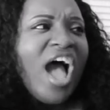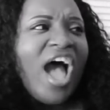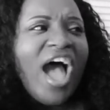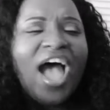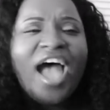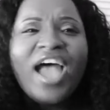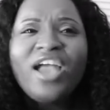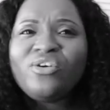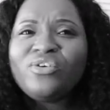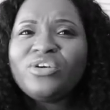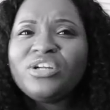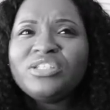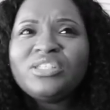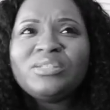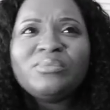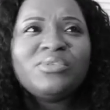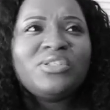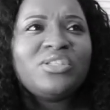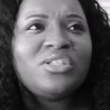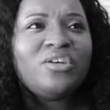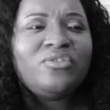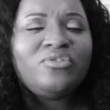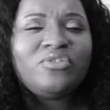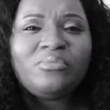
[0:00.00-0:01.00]
I ordered some
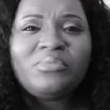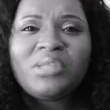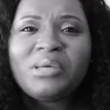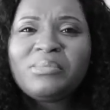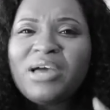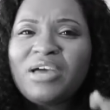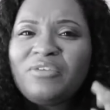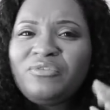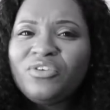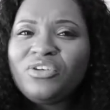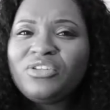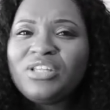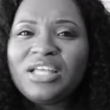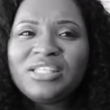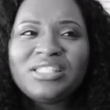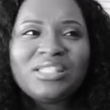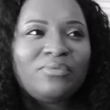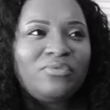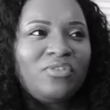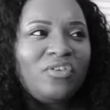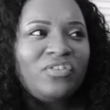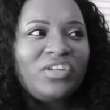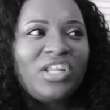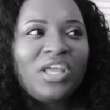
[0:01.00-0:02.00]
stuff from them. I filled out
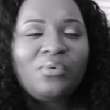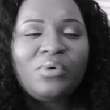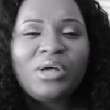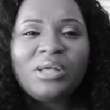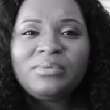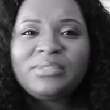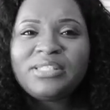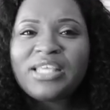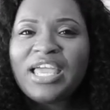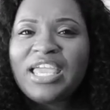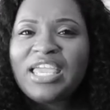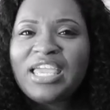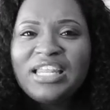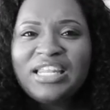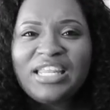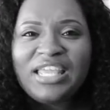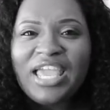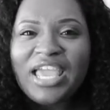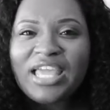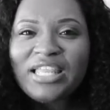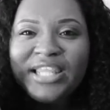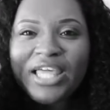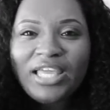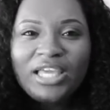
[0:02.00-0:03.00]
something stuff on their website and they
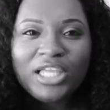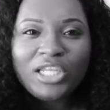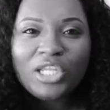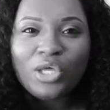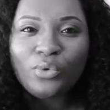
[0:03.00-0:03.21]
had like a